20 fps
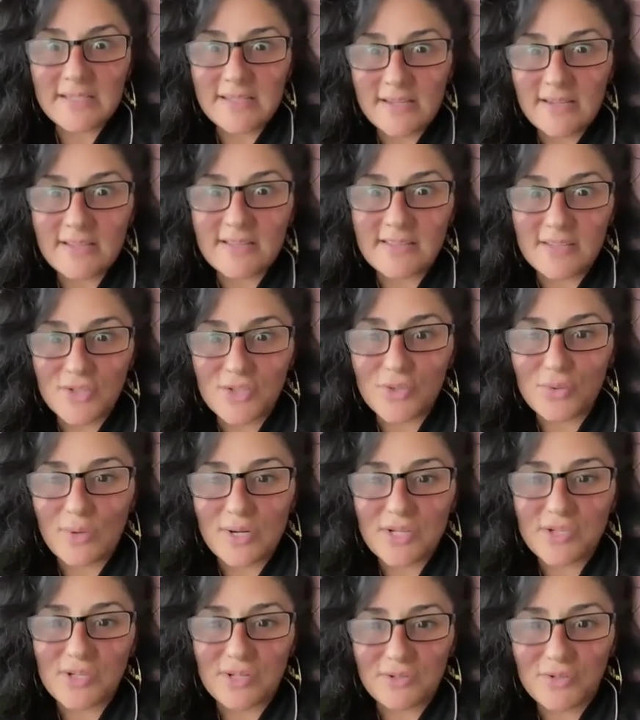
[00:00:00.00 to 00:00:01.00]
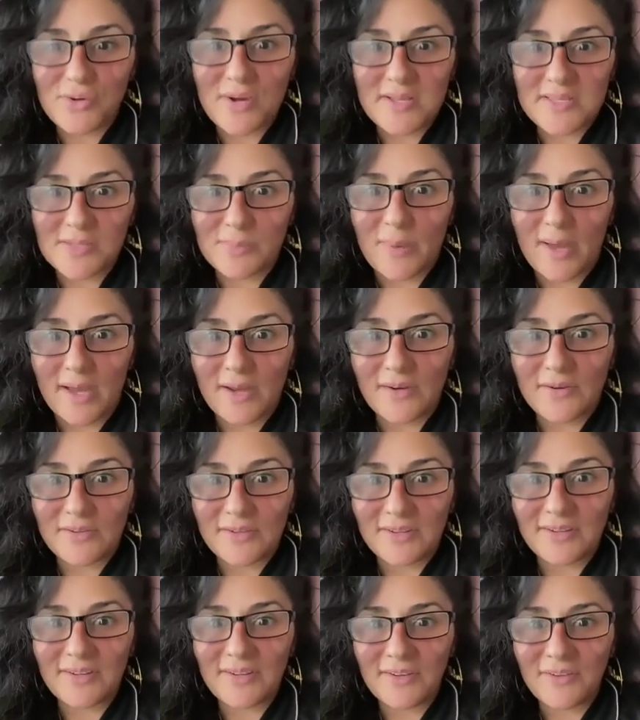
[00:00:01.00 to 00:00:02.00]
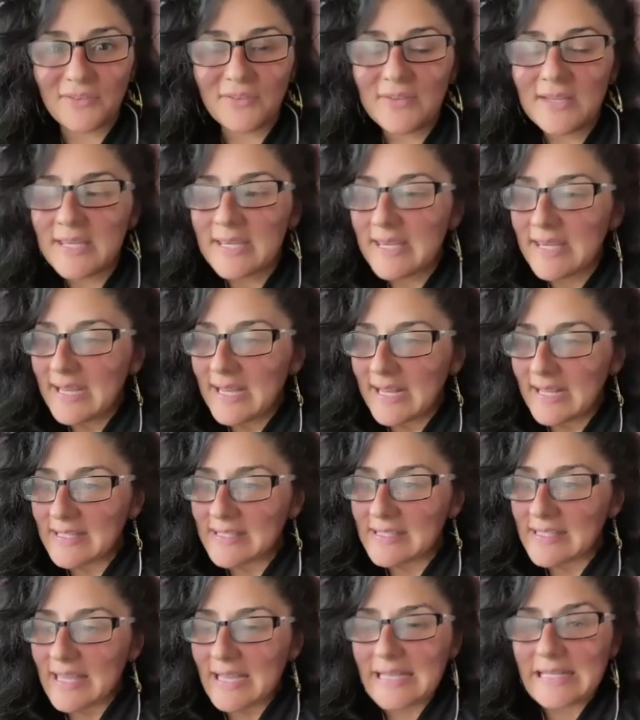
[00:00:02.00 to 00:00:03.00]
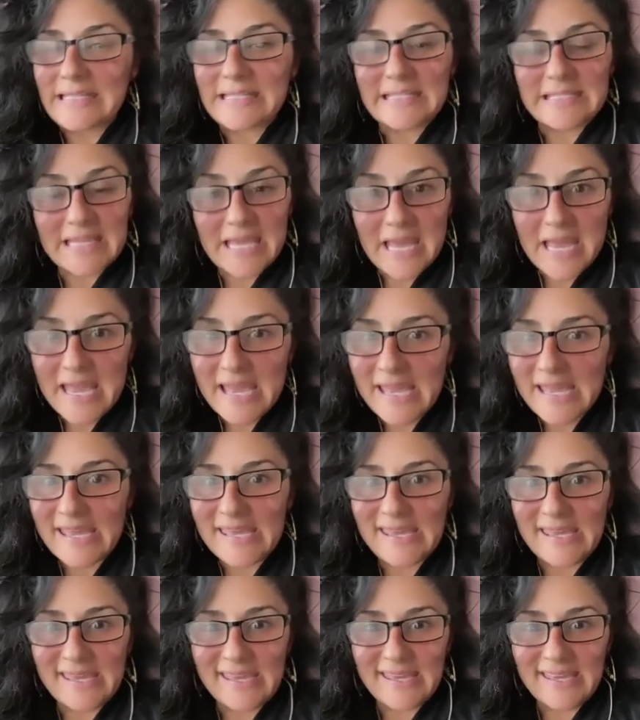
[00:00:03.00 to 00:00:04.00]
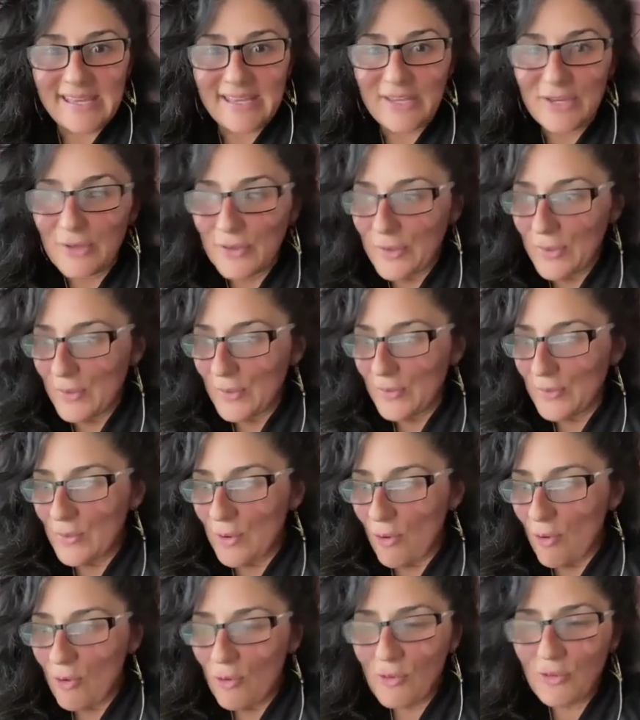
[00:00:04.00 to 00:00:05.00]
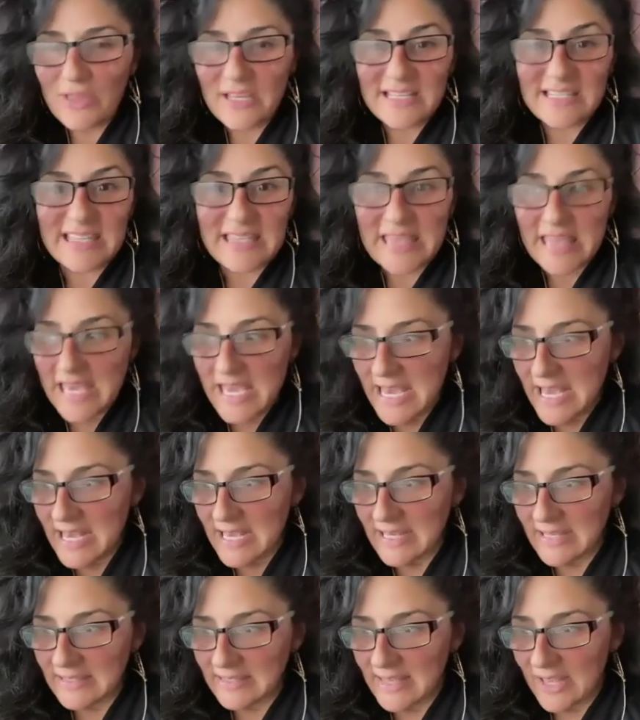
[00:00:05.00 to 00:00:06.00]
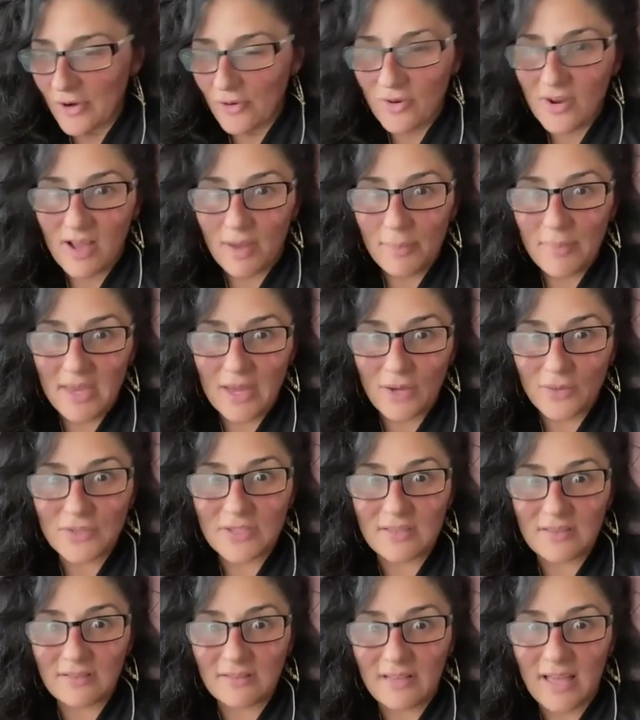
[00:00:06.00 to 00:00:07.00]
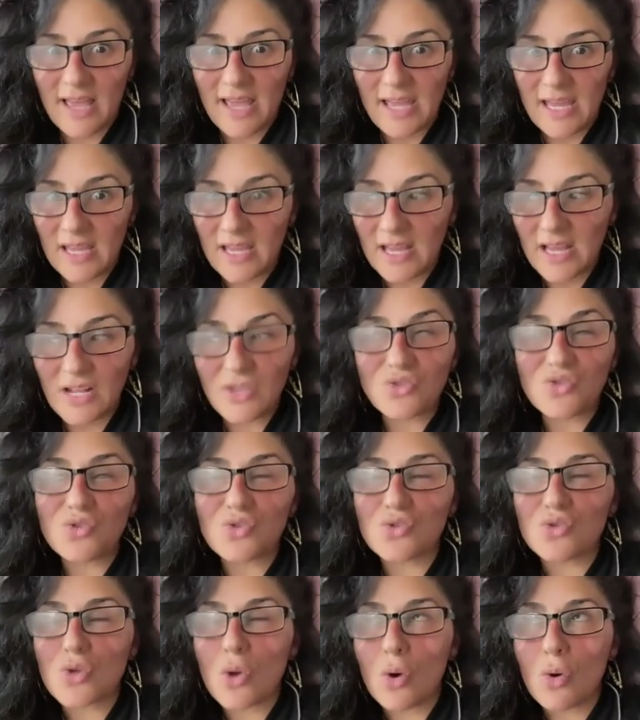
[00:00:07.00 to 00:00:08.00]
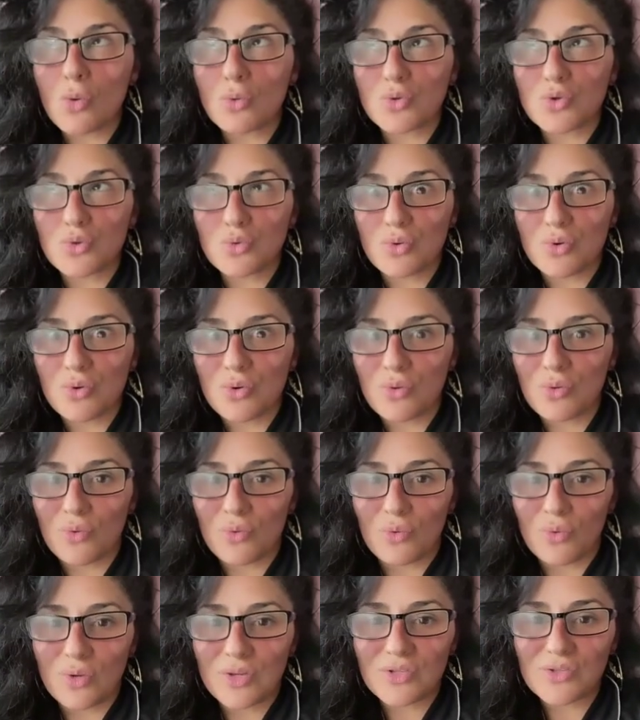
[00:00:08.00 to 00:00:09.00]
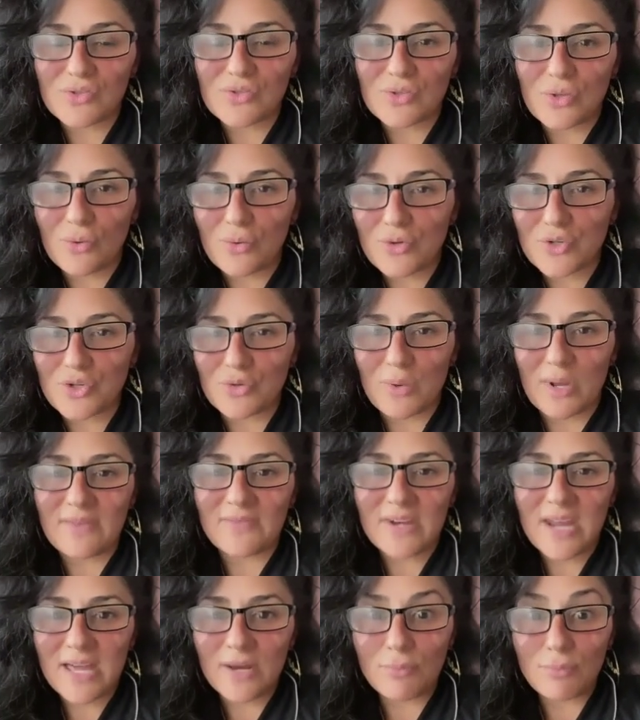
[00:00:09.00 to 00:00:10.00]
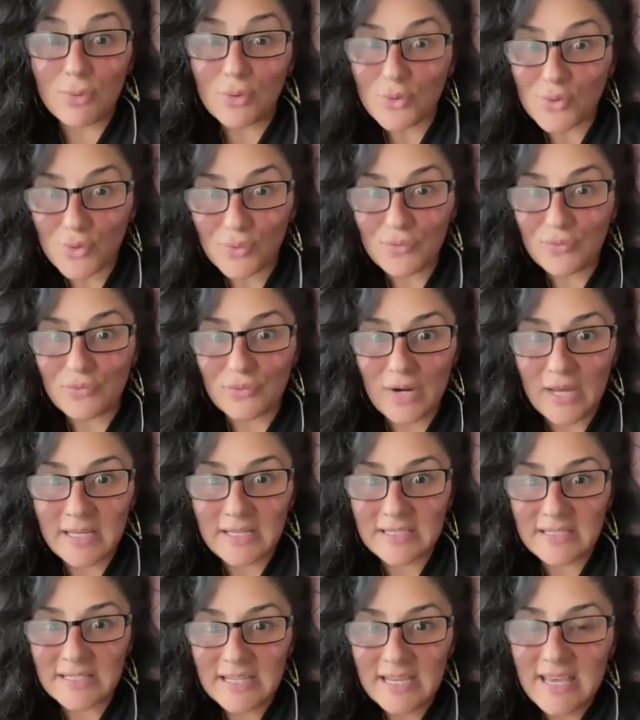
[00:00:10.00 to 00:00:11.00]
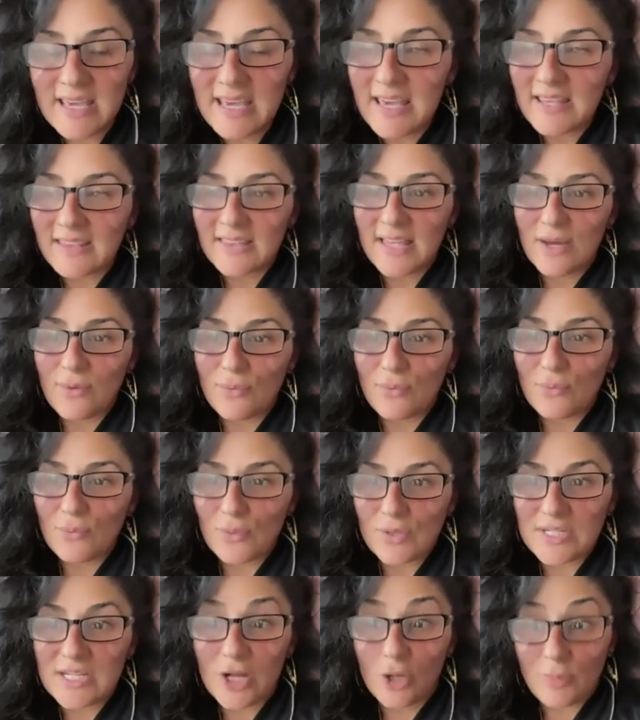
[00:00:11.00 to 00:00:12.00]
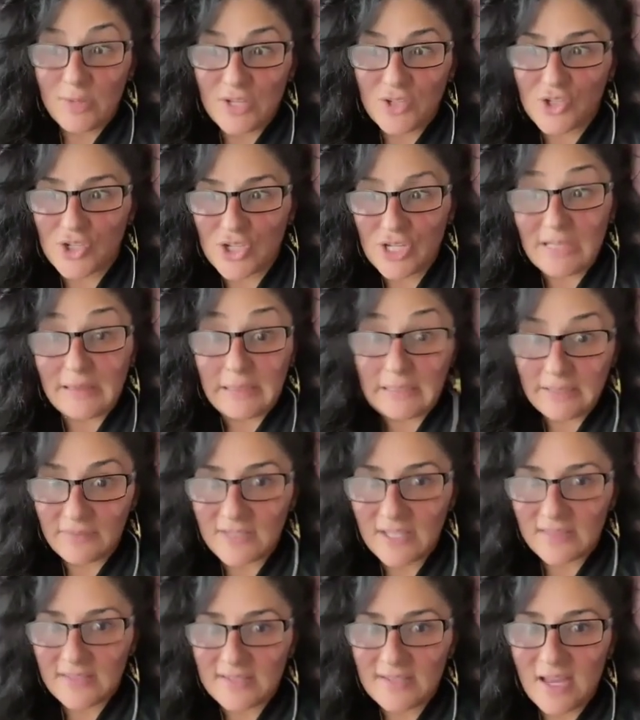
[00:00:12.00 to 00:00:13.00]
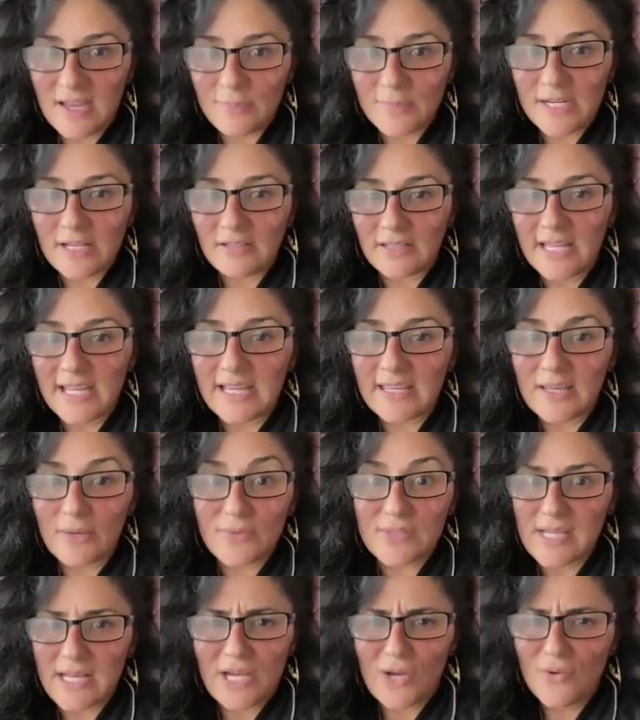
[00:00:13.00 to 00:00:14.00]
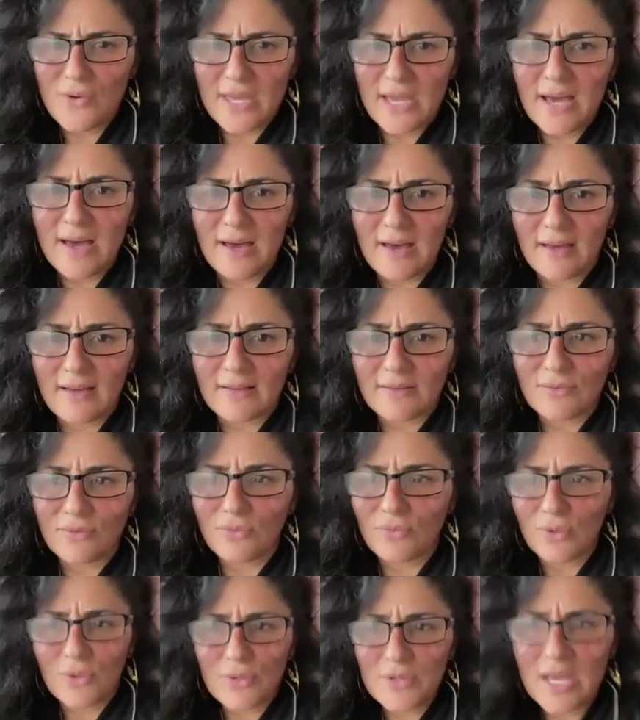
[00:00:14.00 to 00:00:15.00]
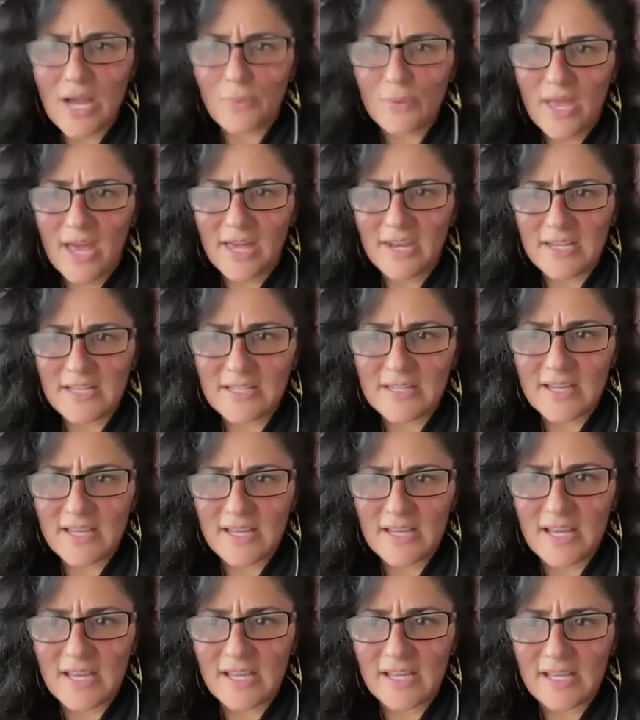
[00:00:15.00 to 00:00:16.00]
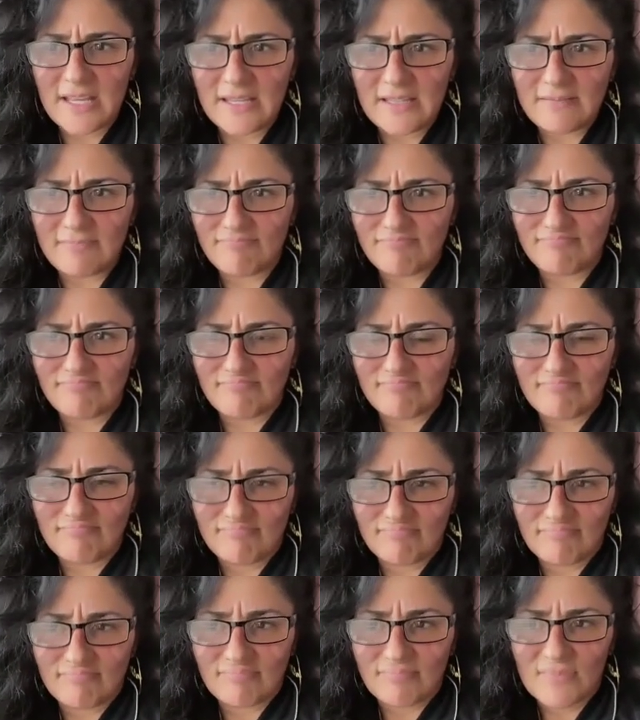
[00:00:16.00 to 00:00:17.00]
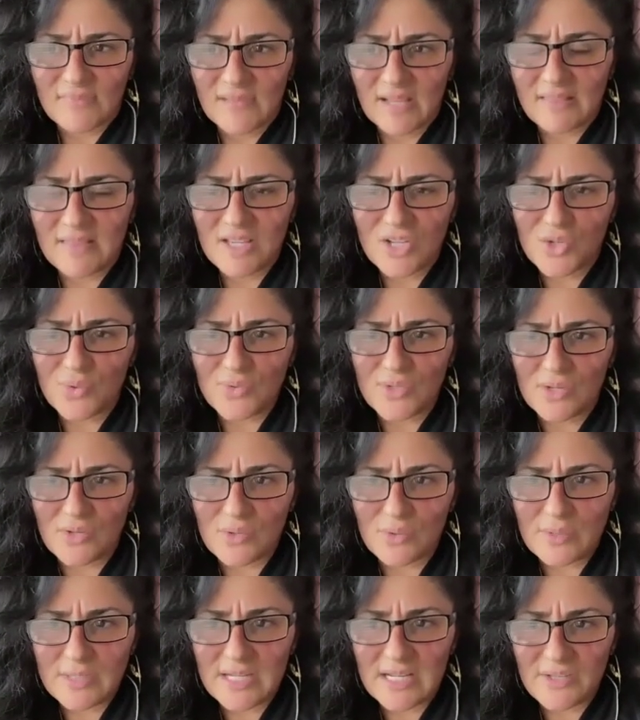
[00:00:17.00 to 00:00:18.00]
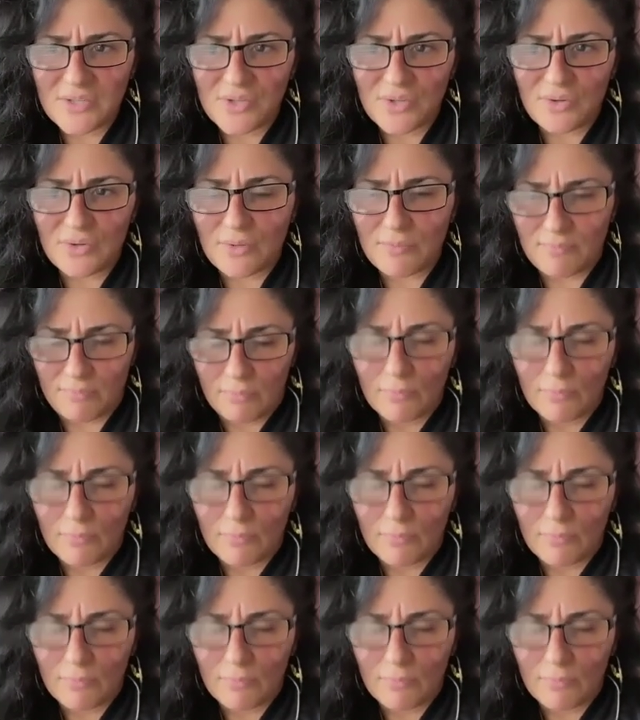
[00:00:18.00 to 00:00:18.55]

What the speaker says: Diddy situation transpired, you know? It's like, dang, you know, all these things that are coming out to the light. It's so true. It's so true. I even had a mutual friend that would tell me, and she lived at the time in LA, that was like, oh yeah, we had I think she was also a dancer.